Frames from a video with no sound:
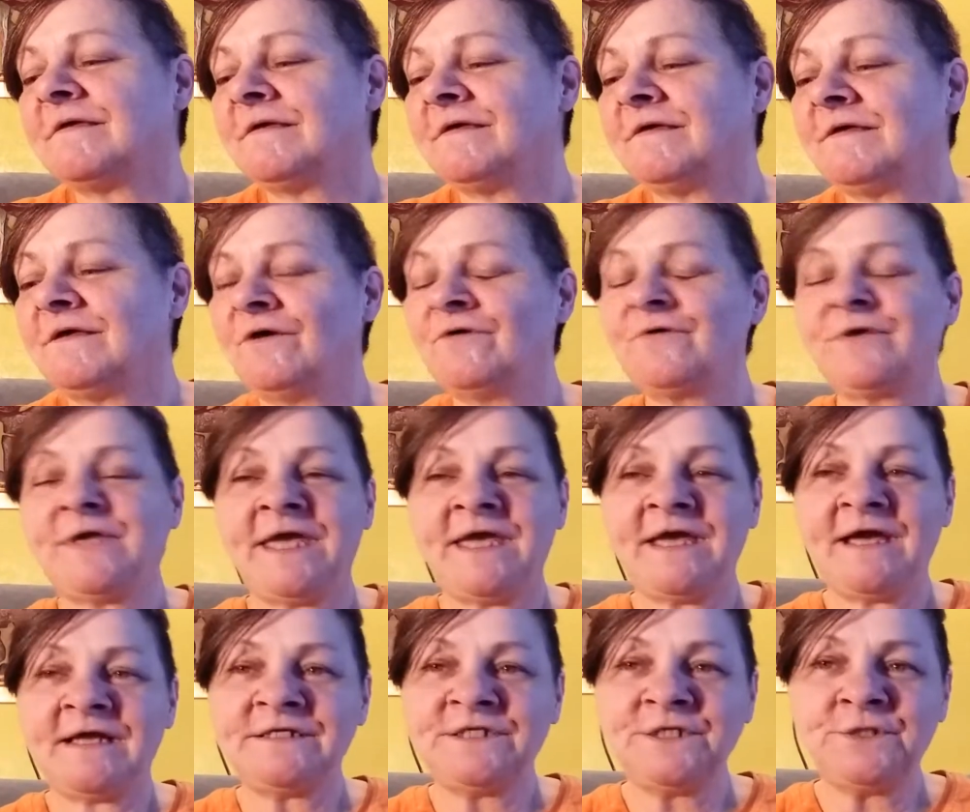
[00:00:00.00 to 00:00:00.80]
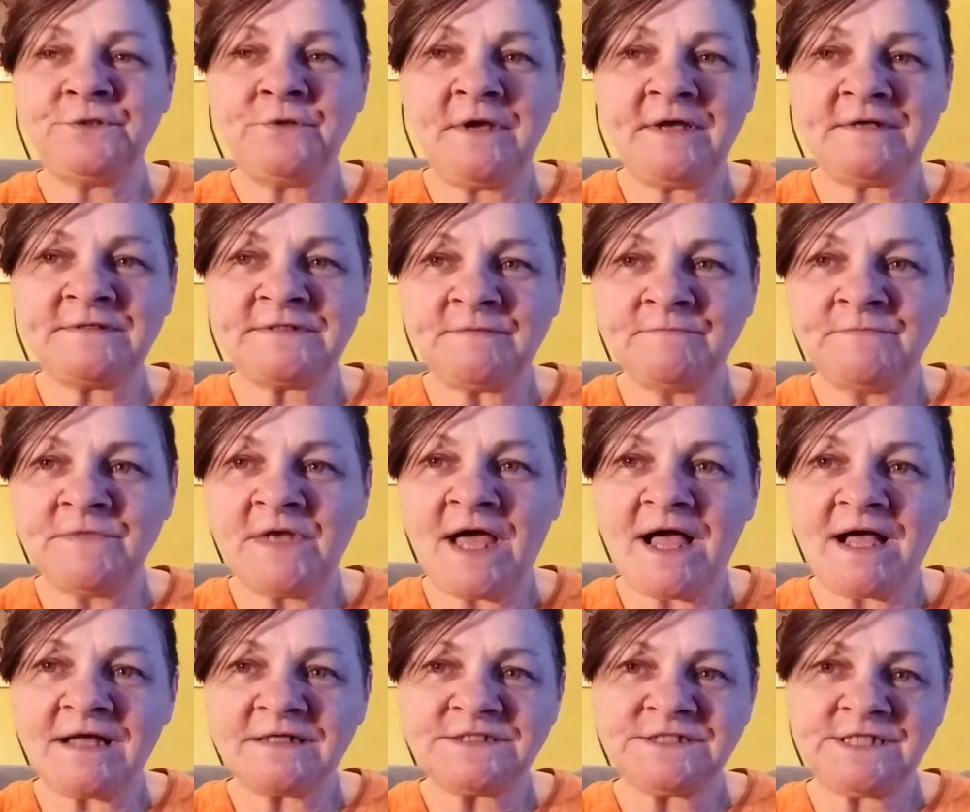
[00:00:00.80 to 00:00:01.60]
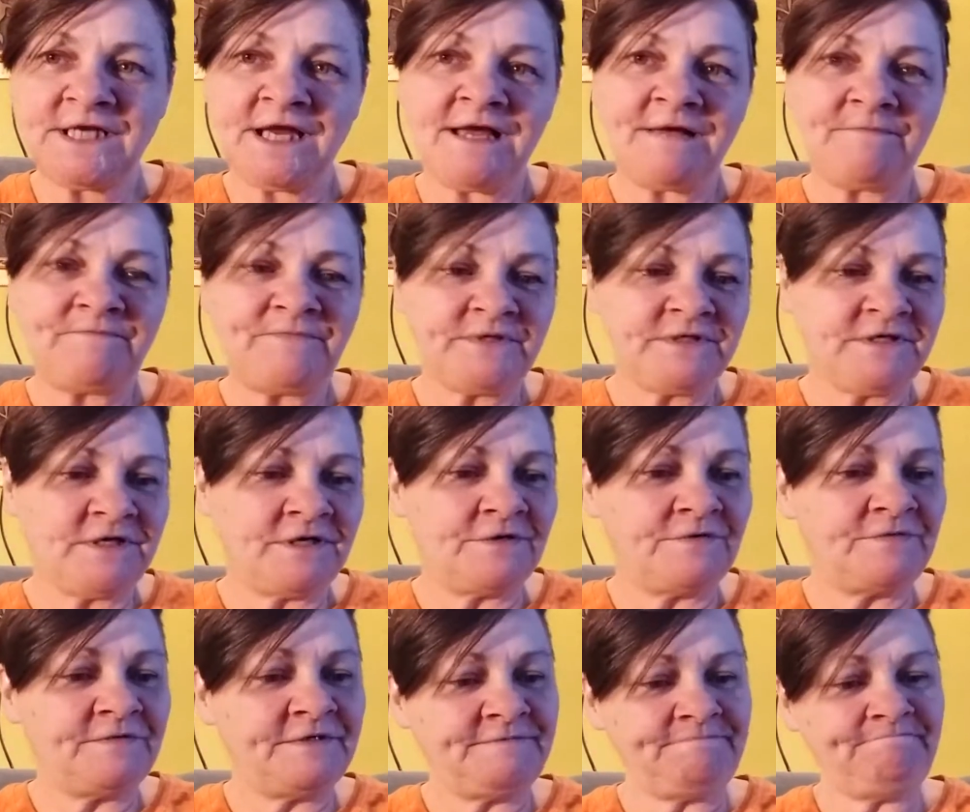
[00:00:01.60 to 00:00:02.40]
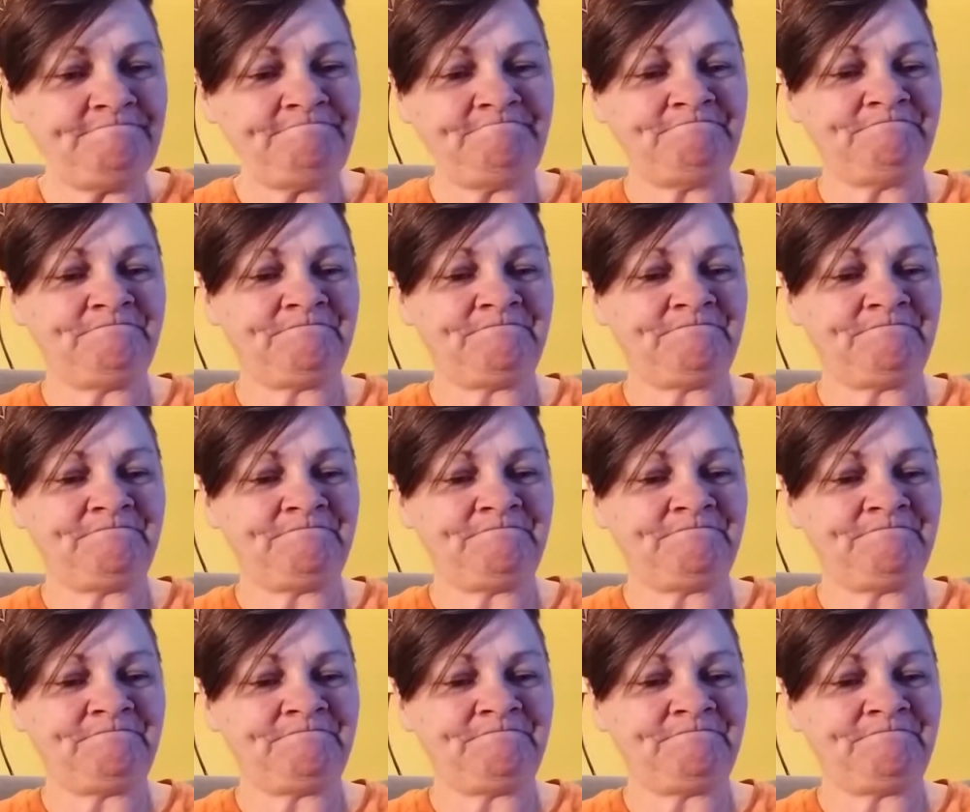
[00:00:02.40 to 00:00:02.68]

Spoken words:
Okay, I do have some Nag Champa going,